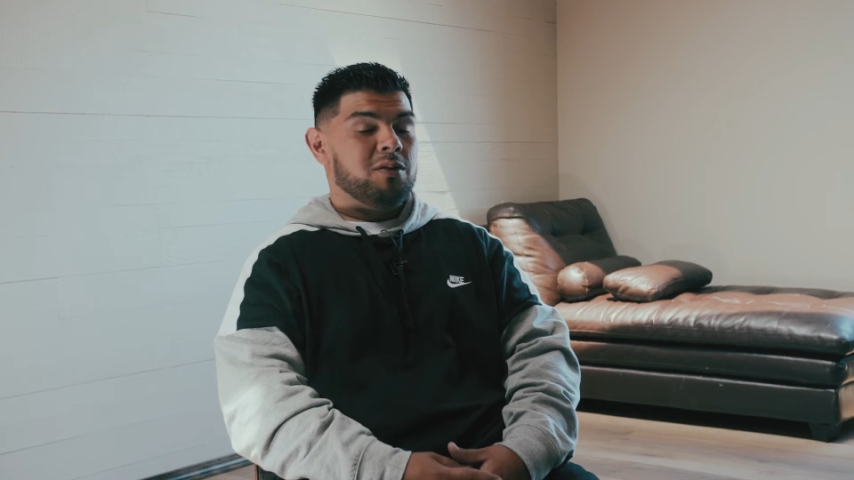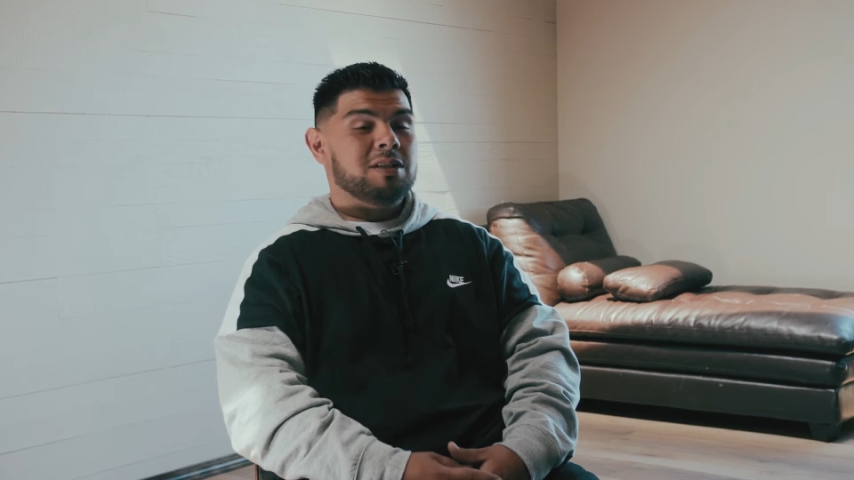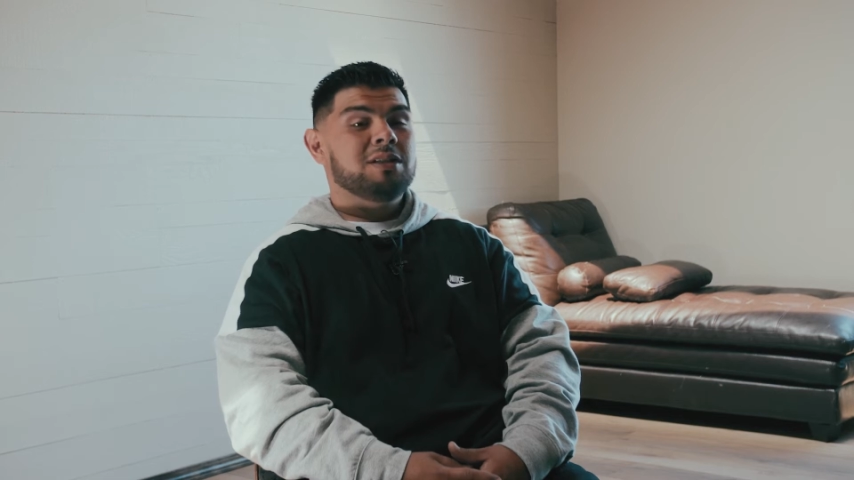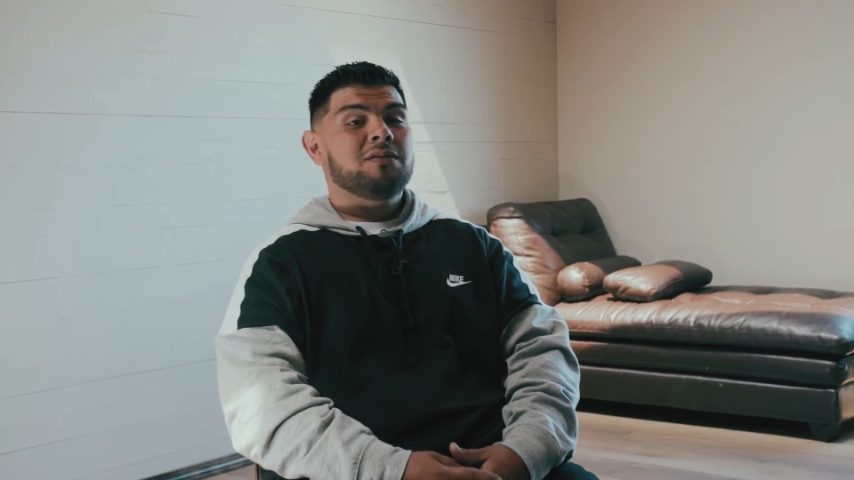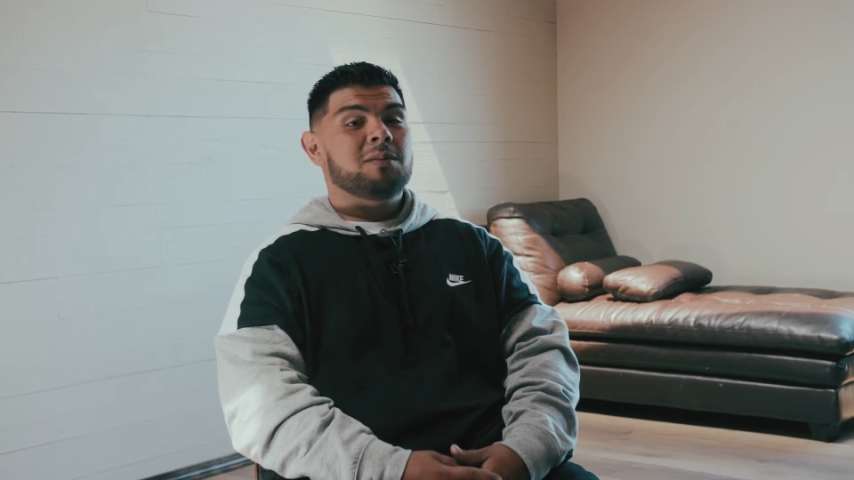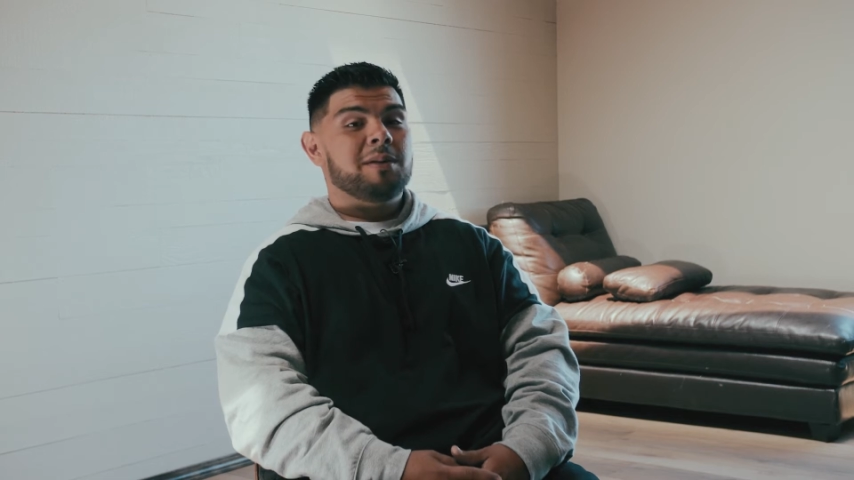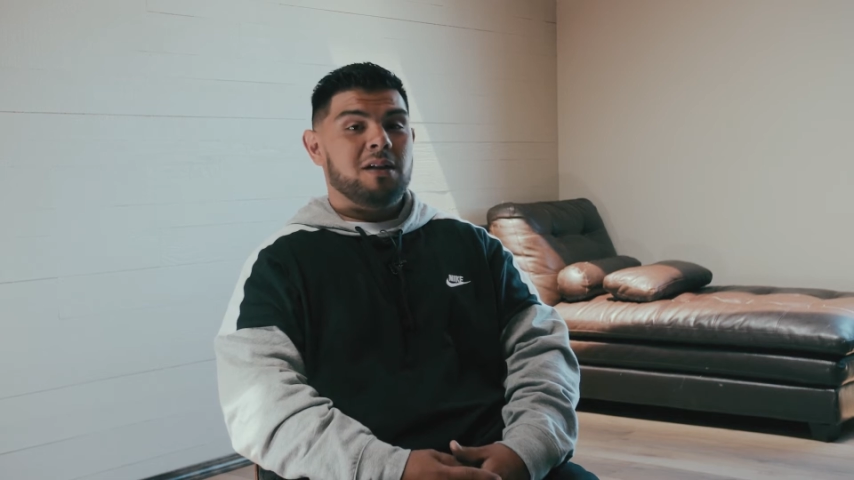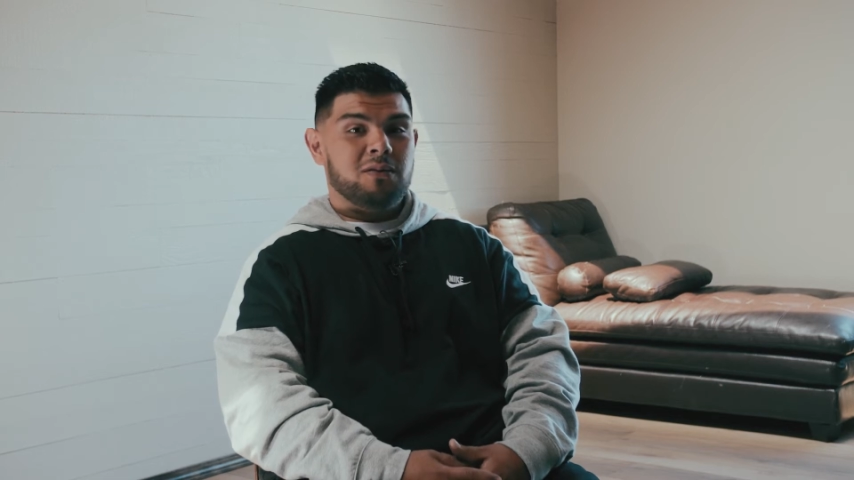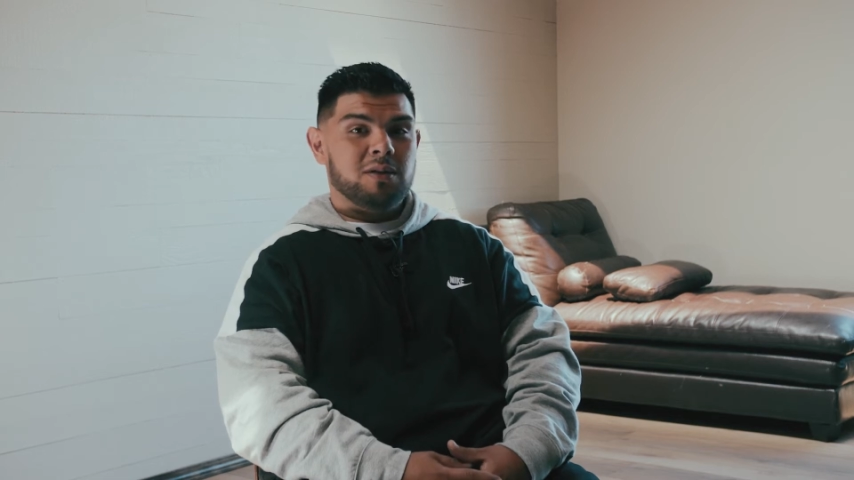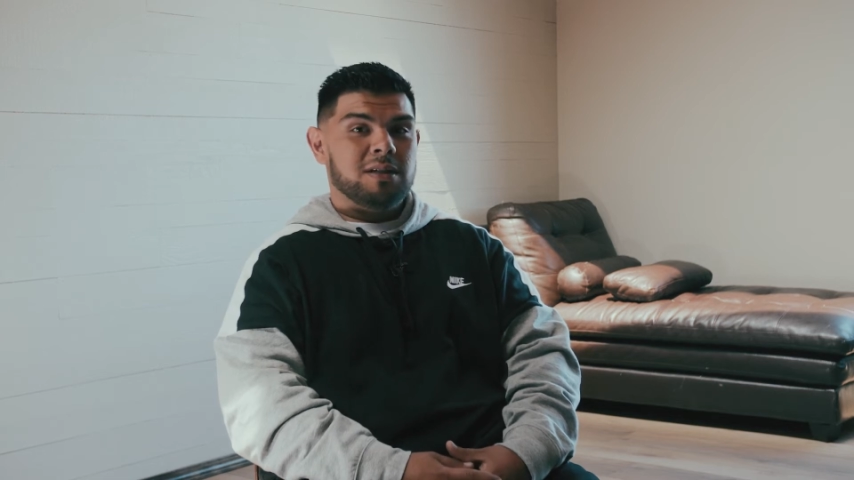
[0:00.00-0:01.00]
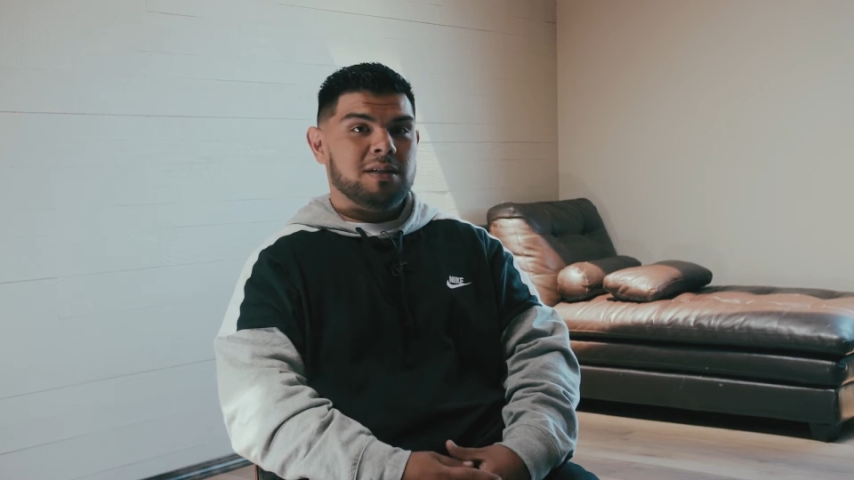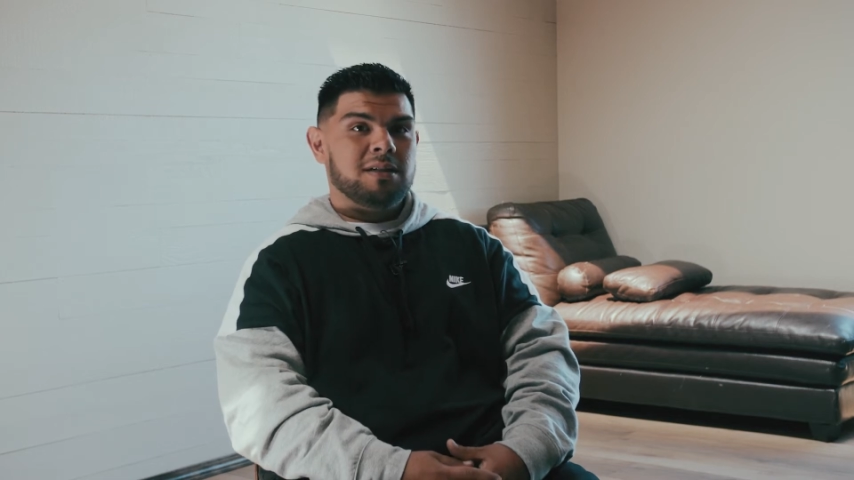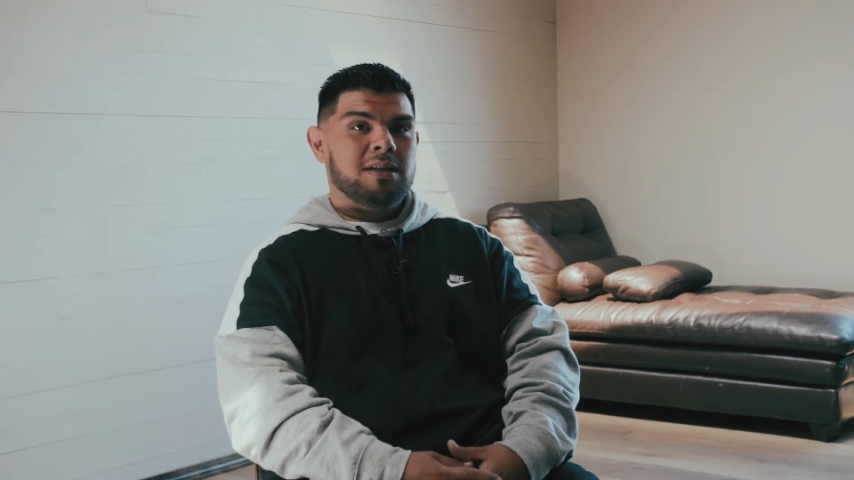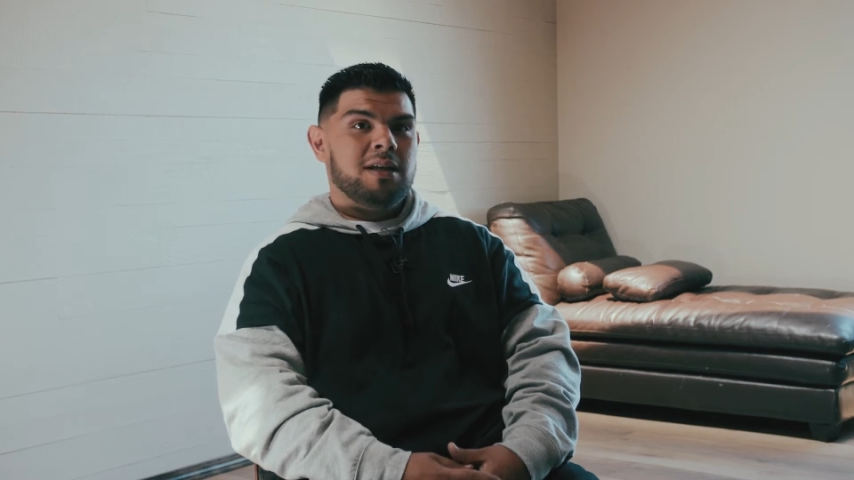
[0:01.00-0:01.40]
originally from California.